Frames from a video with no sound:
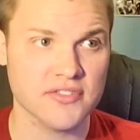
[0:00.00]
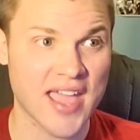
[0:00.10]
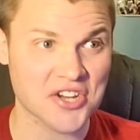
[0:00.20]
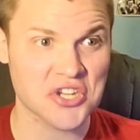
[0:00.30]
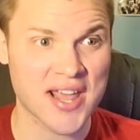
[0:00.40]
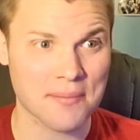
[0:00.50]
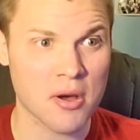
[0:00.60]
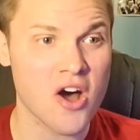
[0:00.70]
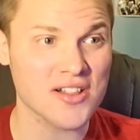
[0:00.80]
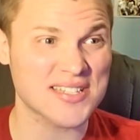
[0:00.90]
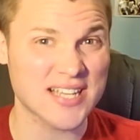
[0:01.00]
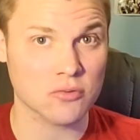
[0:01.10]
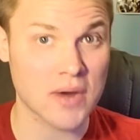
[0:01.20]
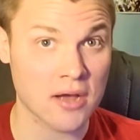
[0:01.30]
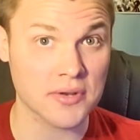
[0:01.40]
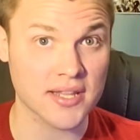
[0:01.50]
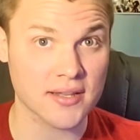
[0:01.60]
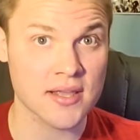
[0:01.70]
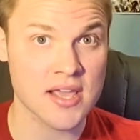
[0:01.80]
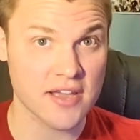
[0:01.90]
They actually had a policy around it.
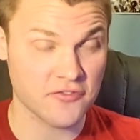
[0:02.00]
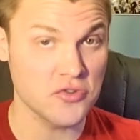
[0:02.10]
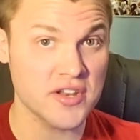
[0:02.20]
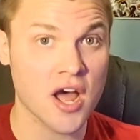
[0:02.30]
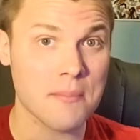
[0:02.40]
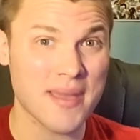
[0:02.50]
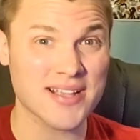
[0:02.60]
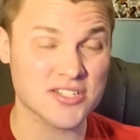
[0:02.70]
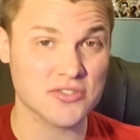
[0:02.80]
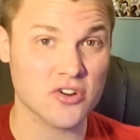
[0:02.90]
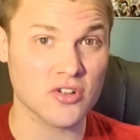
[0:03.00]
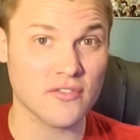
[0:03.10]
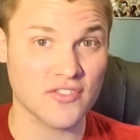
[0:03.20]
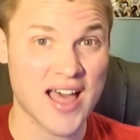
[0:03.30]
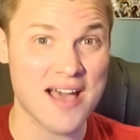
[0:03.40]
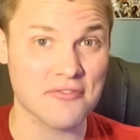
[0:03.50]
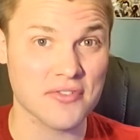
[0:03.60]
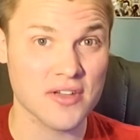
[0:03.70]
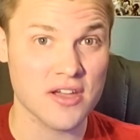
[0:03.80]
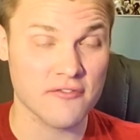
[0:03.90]
If you did not make Circle of Life
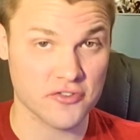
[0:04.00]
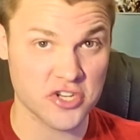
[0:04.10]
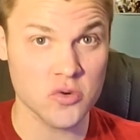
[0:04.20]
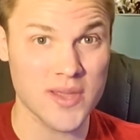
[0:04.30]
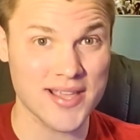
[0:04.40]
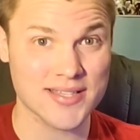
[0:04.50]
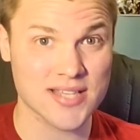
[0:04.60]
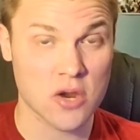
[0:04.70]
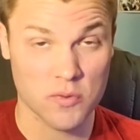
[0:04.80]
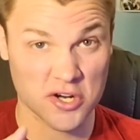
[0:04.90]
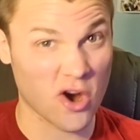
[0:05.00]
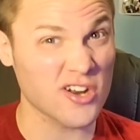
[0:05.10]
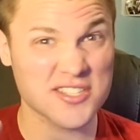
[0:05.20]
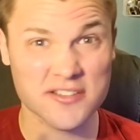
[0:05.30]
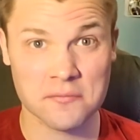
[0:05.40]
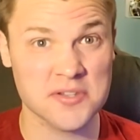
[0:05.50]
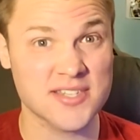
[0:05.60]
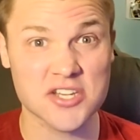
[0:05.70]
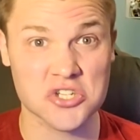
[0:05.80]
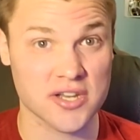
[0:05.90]
for two weeks, regardless of
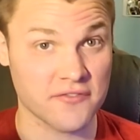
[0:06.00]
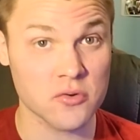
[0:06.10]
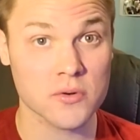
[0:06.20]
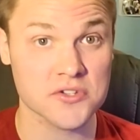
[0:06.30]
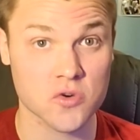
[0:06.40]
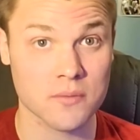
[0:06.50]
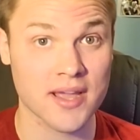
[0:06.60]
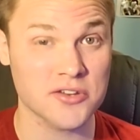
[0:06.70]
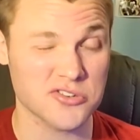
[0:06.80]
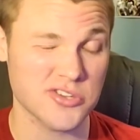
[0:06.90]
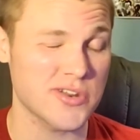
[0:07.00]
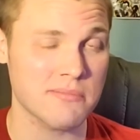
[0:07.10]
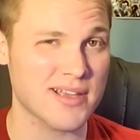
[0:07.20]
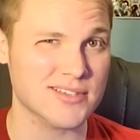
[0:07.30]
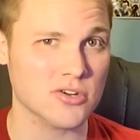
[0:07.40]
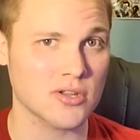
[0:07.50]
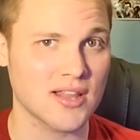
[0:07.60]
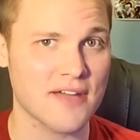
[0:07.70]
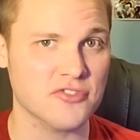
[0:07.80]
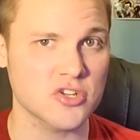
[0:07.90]
position, if you were a store manager, you didn't make Circle of
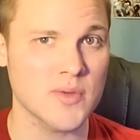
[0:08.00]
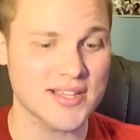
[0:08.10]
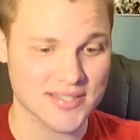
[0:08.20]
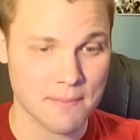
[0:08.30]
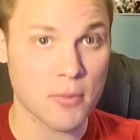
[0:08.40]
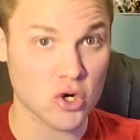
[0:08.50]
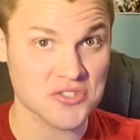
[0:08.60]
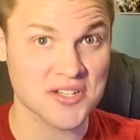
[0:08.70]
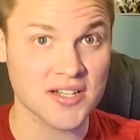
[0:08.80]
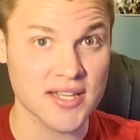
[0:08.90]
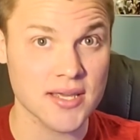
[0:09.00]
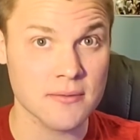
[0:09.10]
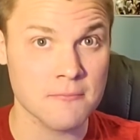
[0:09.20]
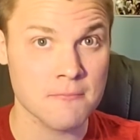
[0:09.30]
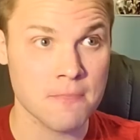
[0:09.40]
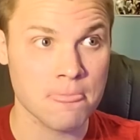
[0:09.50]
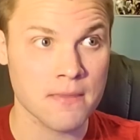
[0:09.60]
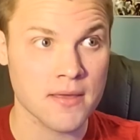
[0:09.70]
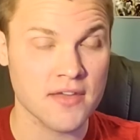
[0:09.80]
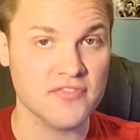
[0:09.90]
Life for two weeks personally,
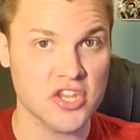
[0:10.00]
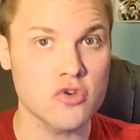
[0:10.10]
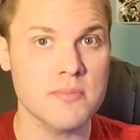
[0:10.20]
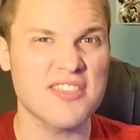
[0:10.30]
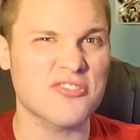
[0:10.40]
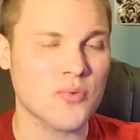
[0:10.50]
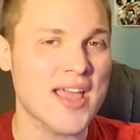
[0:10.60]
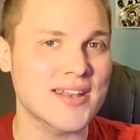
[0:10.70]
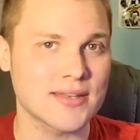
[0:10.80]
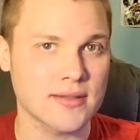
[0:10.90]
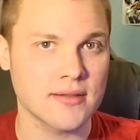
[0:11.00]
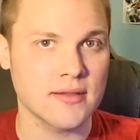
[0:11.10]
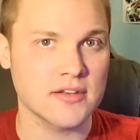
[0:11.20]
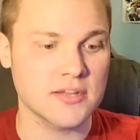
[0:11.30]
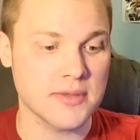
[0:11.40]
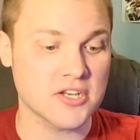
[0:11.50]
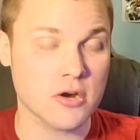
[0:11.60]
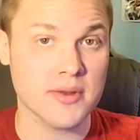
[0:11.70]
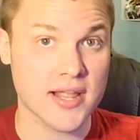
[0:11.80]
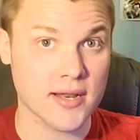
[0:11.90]
then you would be threatened to be
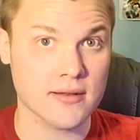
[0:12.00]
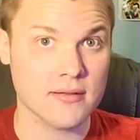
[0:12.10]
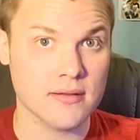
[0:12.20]
terminated.